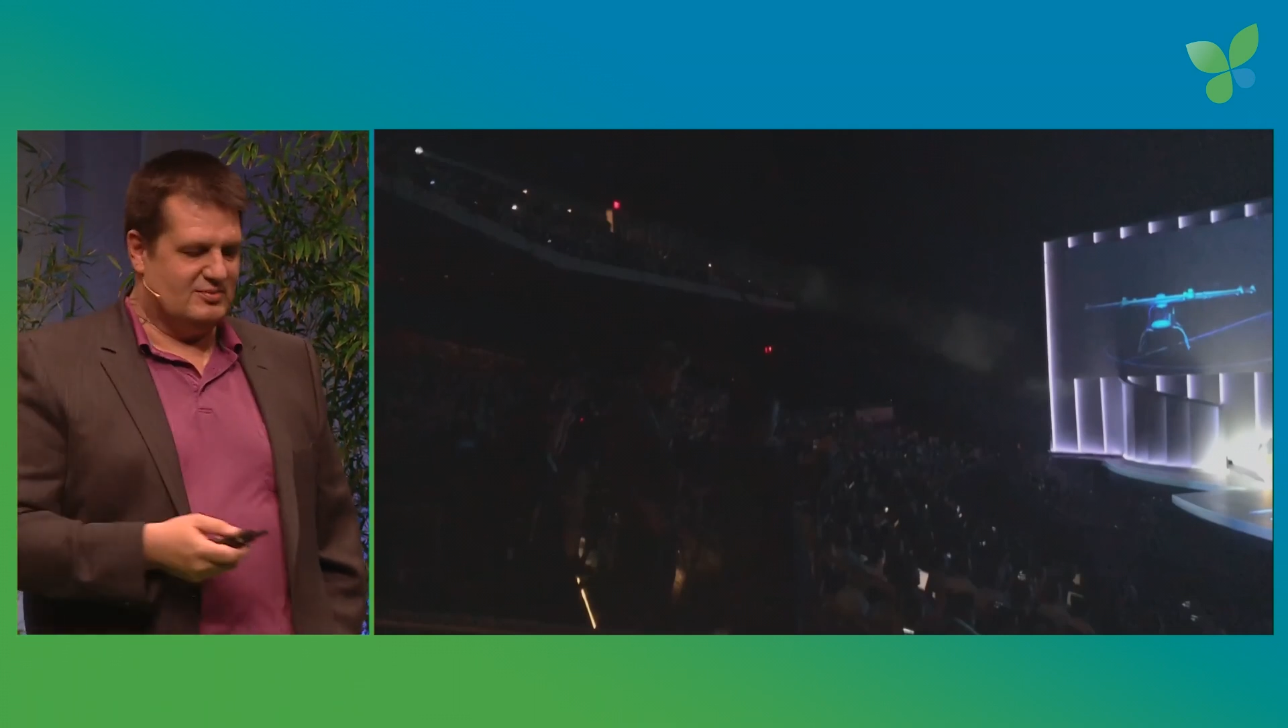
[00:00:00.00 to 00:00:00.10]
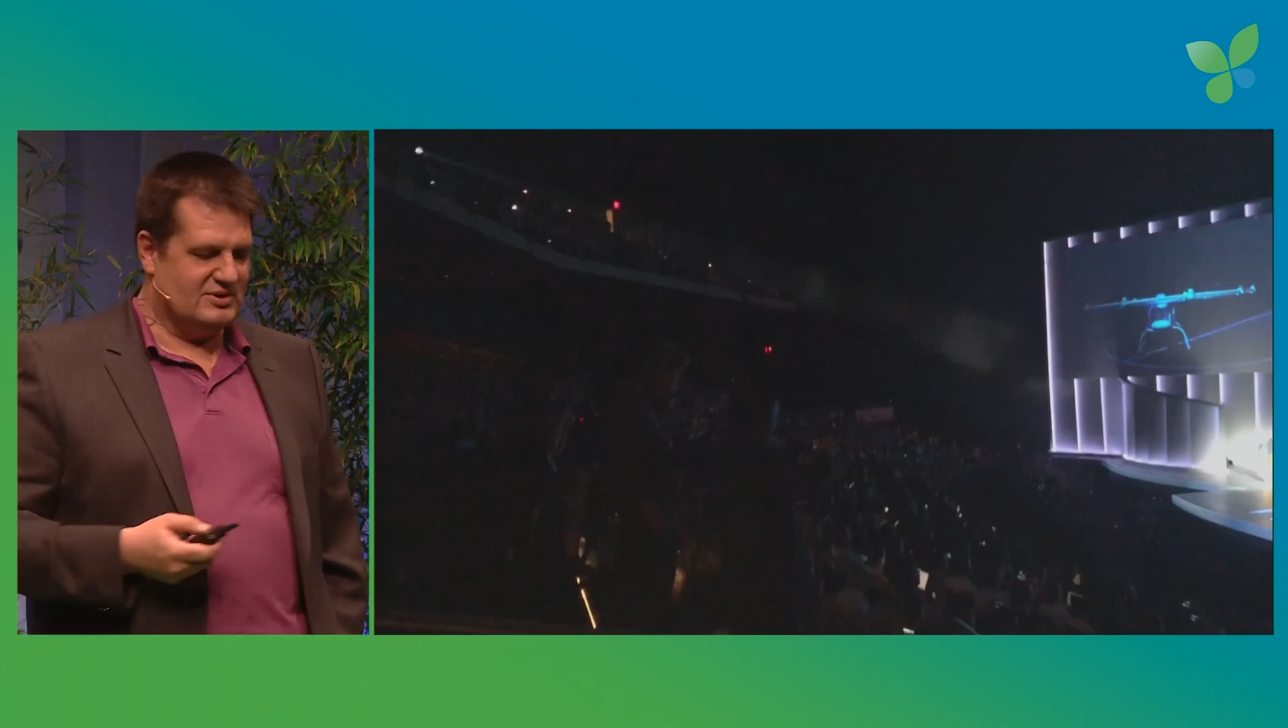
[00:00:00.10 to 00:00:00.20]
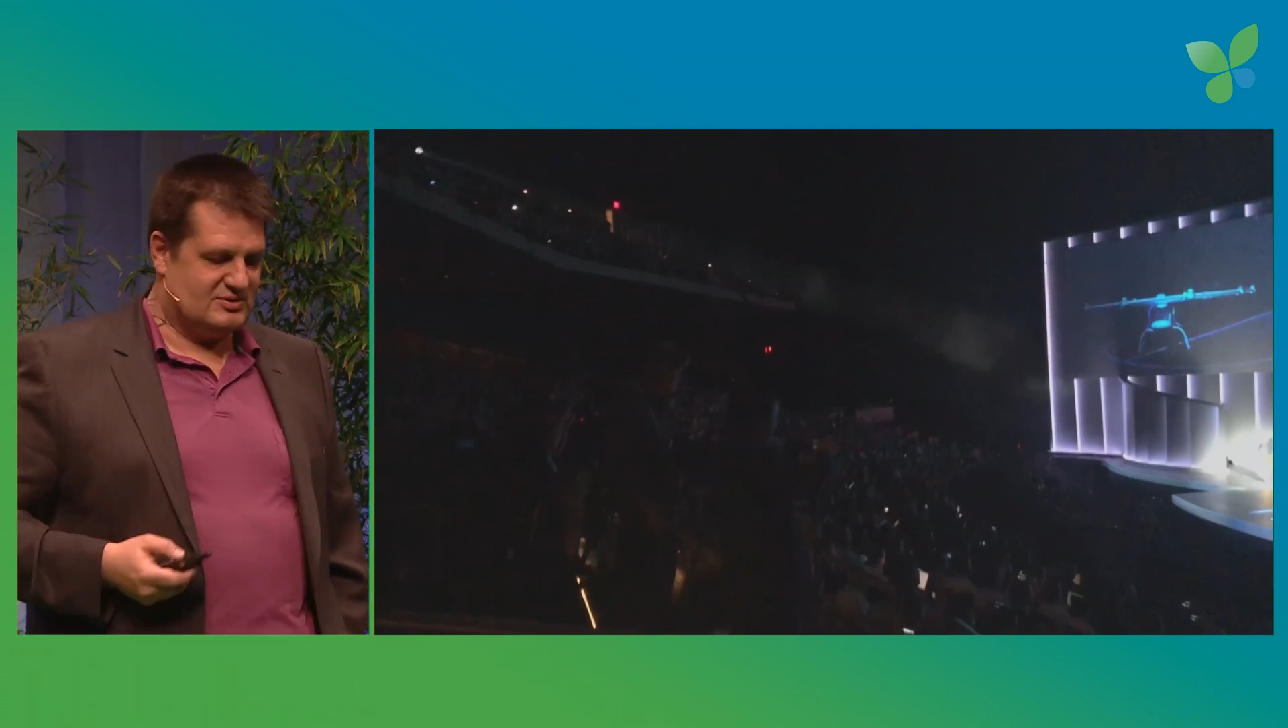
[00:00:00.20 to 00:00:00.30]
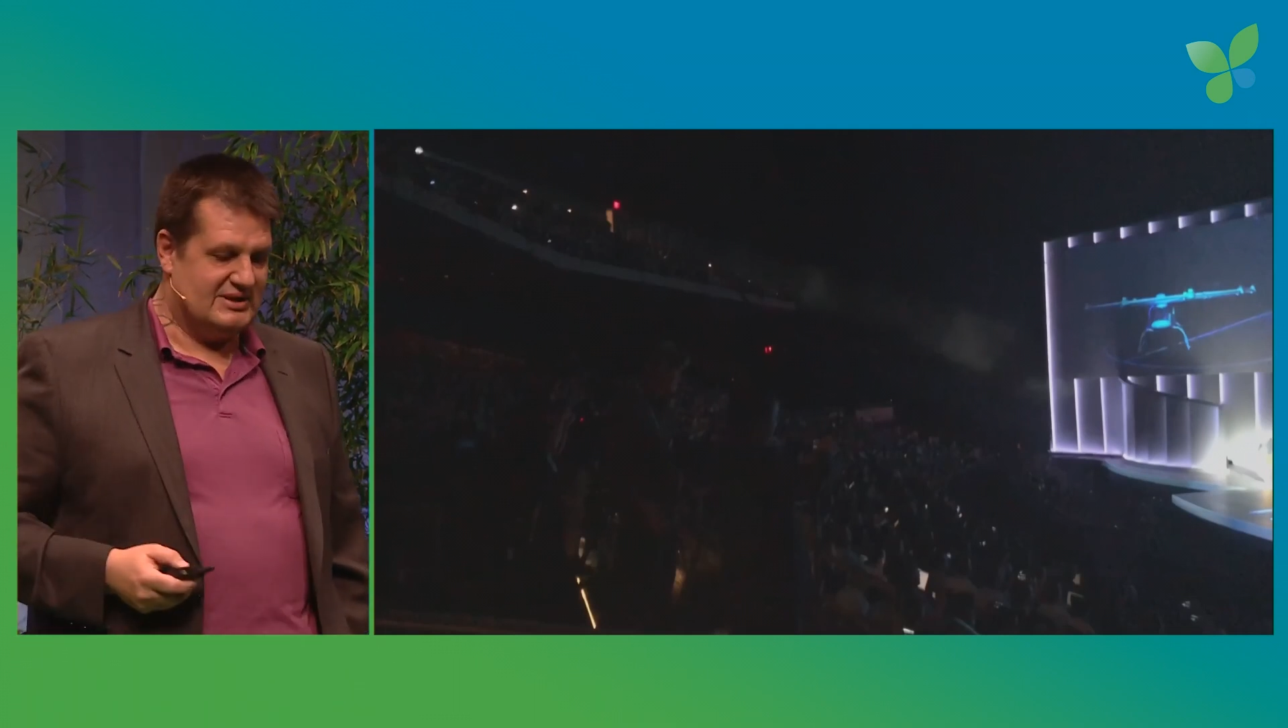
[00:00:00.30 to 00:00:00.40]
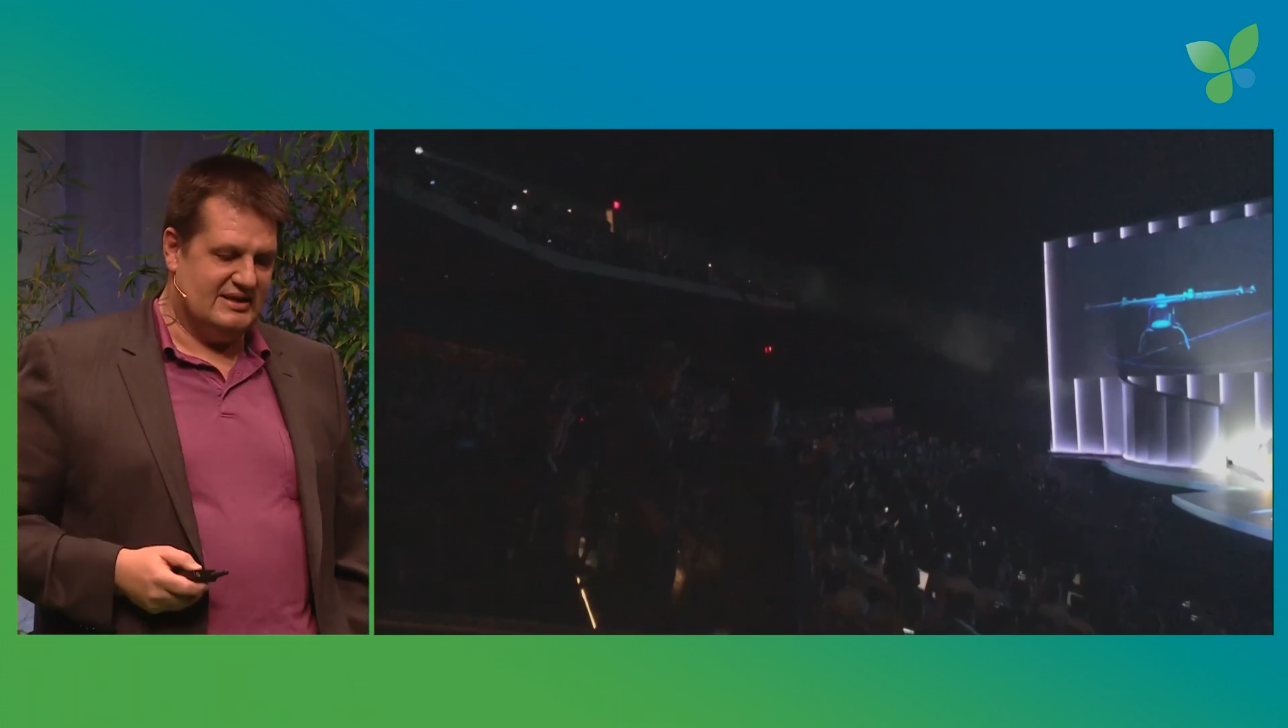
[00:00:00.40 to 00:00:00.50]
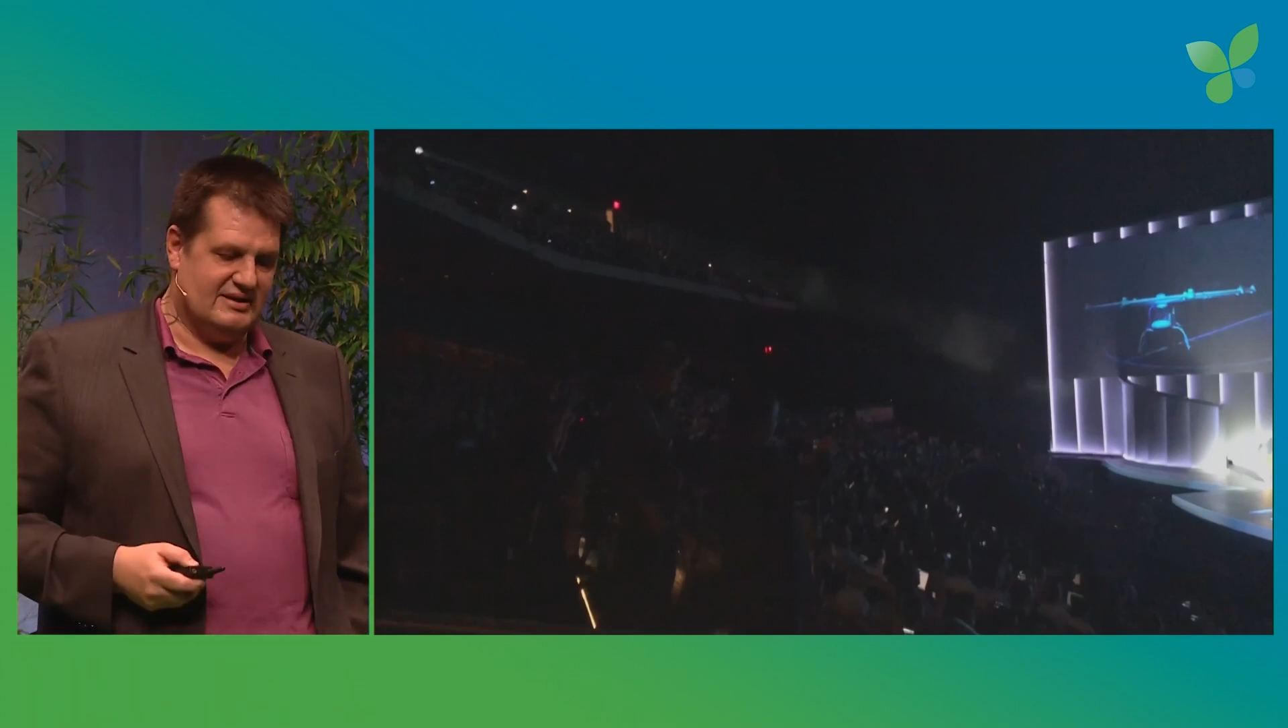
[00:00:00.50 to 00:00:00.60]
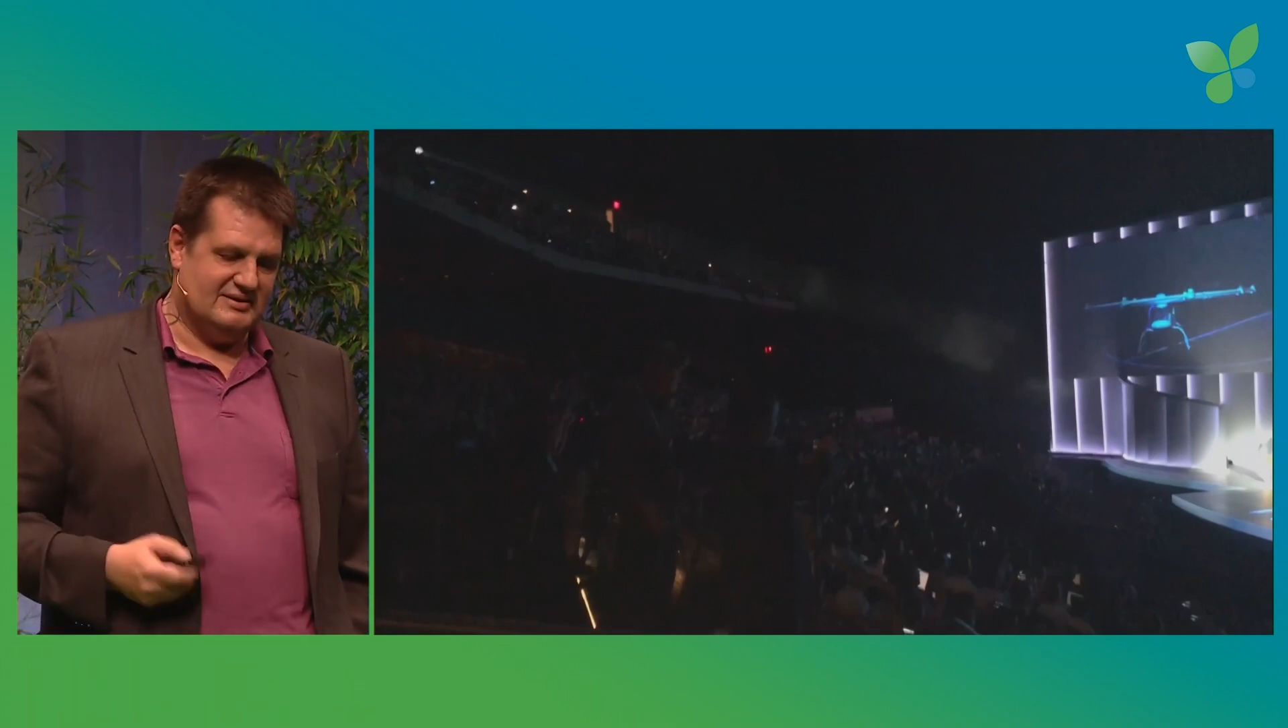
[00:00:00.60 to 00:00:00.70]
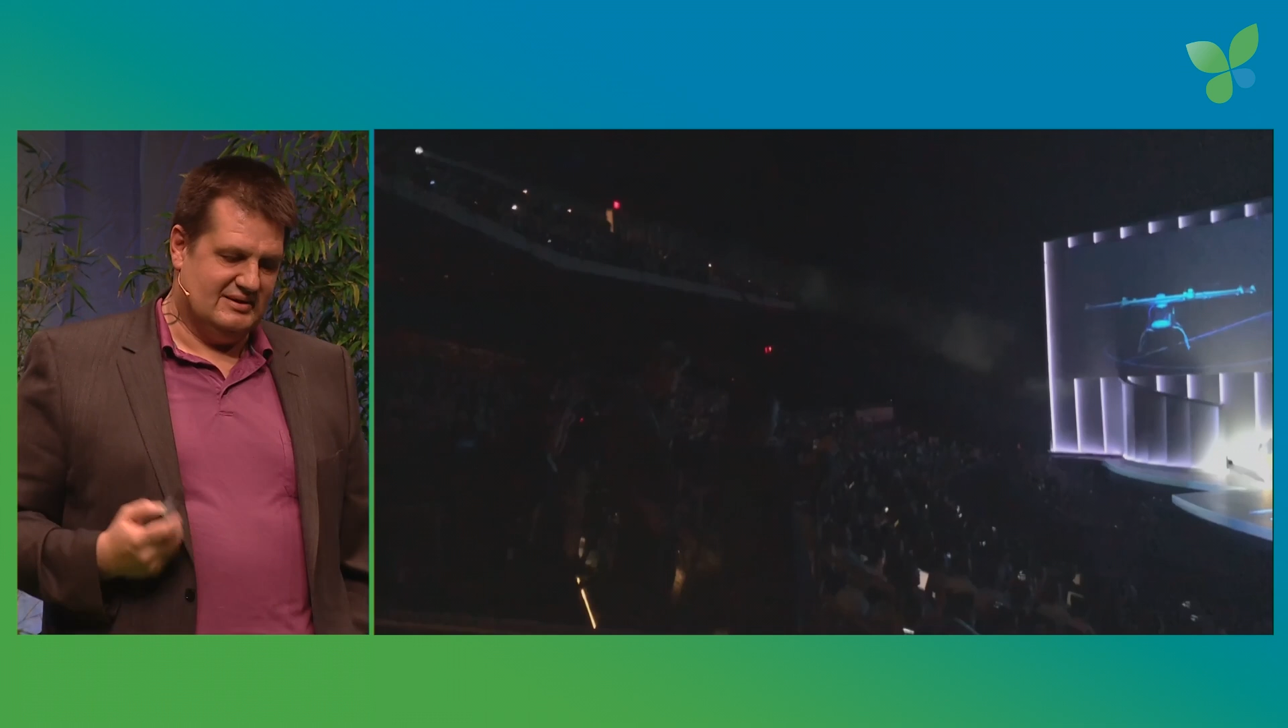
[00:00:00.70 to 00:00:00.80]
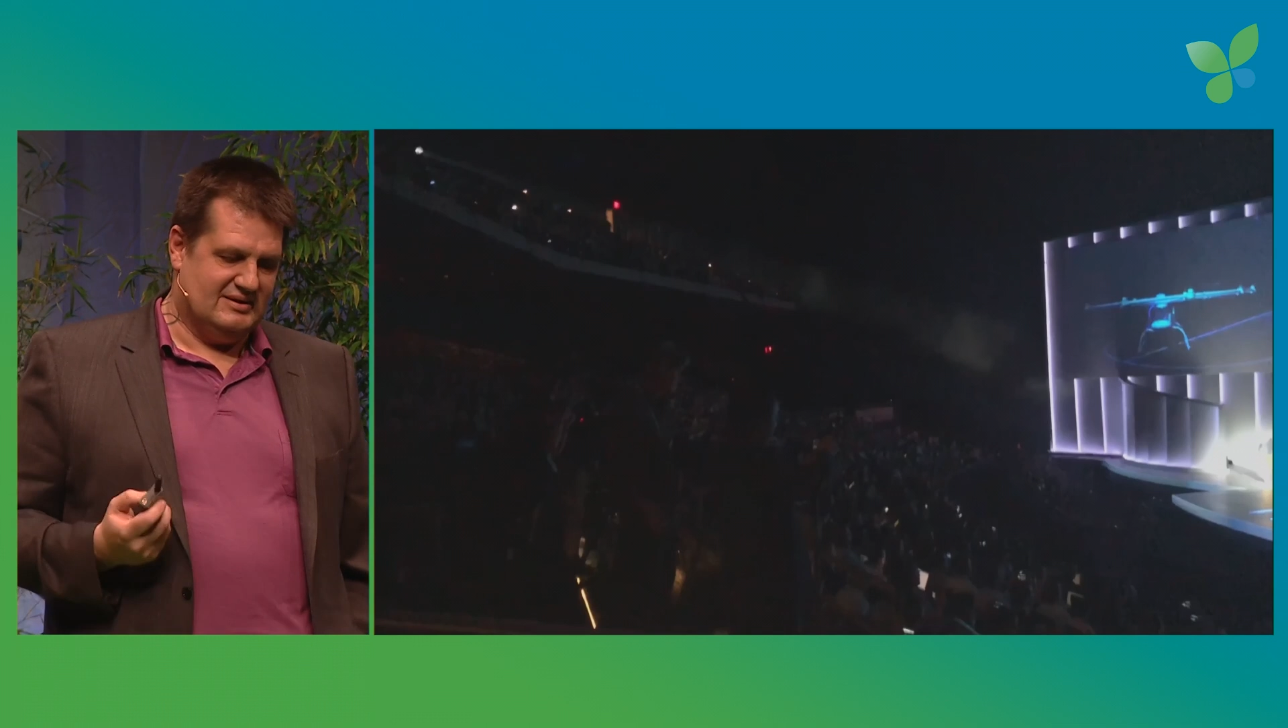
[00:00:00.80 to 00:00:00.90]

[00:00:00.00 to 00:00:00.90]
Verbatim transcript: was really,